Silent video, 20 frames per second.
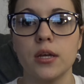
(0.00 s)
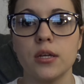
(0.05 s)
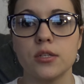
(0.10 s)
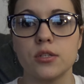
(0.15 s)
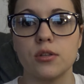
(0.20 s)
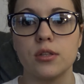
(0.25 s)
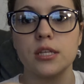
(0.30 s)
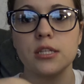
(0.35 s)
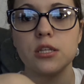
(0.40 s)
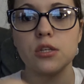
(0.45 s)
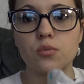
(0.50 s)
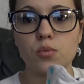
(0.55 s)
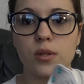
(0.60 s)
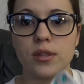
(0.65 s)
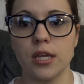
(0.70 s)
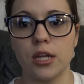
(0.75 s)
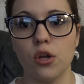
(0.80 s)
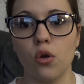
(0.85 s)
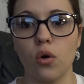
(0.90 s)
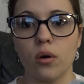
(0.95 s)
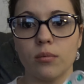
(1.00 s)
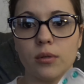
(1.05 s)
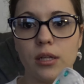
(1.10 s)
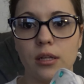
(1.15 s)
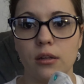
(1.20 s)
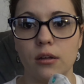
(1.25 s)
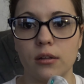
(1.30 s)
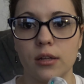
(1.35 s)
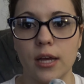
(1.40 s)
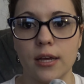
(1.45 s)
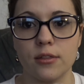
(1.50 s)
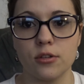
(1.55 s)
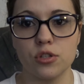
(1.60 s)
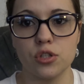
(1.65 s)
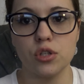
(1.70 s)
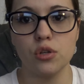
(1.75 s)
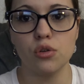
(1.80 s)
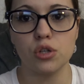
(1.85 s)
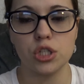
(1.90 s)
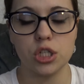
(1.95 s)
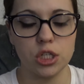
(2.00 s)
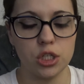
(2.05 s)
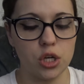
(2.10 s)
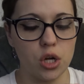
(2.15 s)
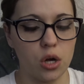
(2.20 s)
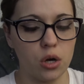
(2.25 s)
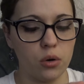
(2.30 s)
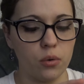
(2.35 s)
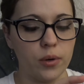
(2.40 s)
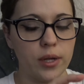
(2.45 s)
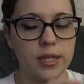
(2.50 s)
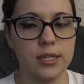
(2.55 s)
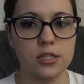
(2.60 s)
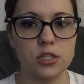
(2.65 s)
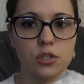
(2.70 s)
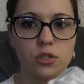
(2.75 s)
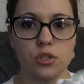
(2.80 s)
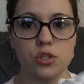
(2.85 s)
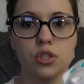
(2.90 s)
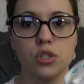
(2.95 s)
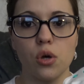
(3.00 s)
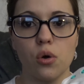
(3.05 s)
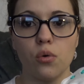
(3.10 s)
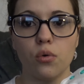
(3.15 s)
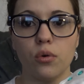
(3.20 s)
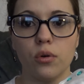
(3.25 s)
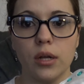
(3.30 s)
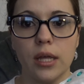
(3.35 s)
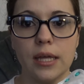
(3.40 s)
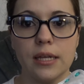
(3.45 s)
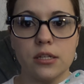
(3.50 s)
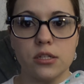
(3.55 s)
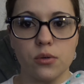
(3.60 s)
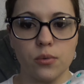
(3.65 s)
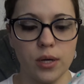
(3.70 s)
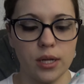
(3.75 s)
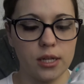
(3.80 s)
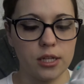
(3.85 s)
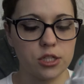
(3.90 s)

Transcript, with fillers: So this is what they normally look like. There's usually no insert sewn into it.